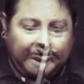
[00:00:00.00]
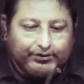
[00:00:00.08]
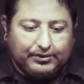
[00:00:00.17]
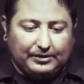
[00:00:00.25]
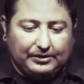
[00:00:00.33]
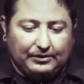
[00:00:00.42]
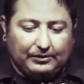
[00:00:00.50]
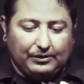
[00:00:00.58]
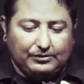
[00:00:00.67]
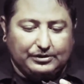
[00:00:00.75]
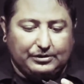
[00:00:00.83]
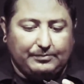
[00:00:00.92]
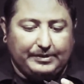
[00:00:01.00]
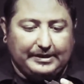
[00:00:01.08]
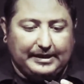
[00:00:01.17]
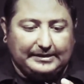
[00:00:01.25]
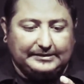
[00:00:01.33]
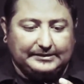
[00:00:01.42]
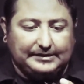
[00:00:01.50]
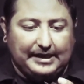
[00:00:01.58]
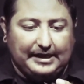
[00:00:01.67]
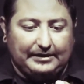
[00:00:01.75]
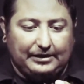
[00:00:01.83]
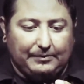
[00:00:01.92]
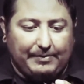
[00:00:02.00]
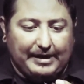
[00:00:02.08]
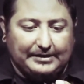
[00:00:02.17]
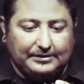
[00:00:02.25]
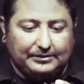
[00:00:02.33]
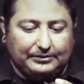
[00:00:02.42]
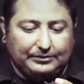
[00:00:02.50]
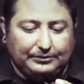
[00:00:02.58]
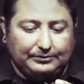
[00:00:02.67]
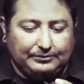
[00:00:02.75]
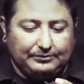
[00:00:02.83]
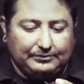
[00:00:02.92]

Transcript: Make sure it can close a little bit, nice and tight, and you pass it through.